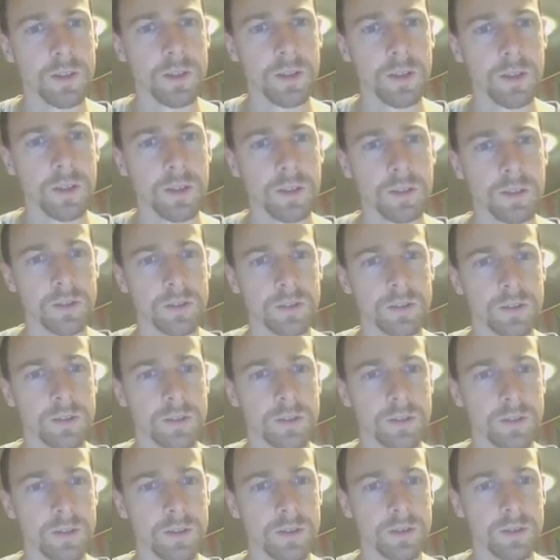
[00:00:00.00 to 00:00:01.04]

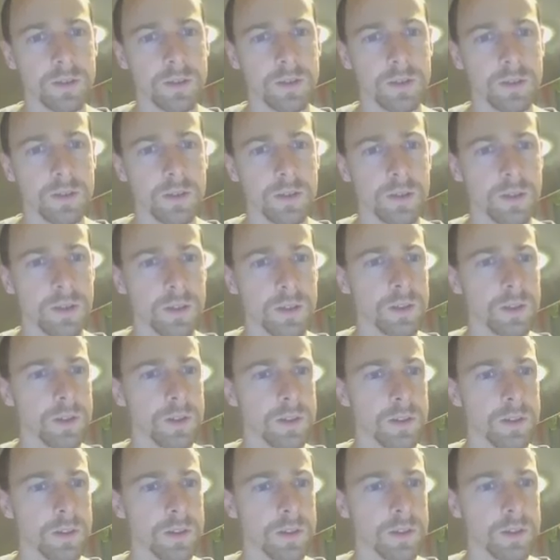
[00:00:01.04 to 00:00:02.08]
looks
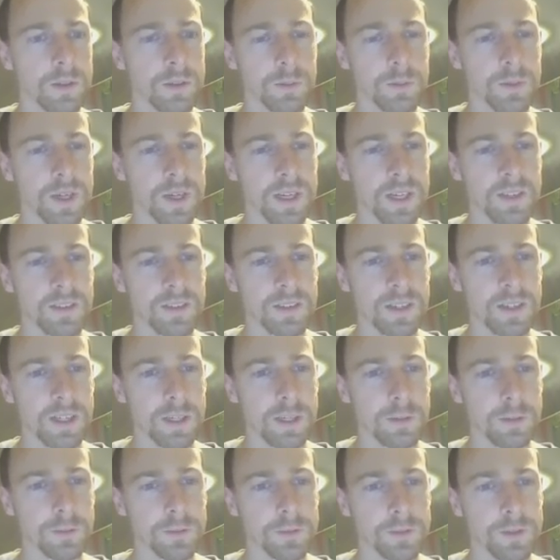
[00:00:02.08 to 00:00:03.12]
good by
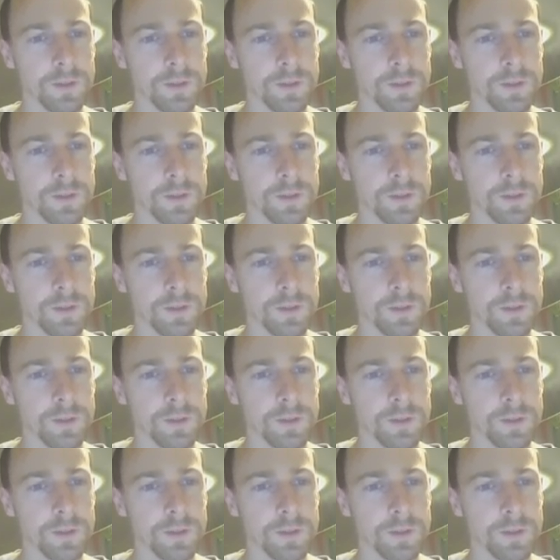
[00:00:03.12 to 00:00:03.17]
itself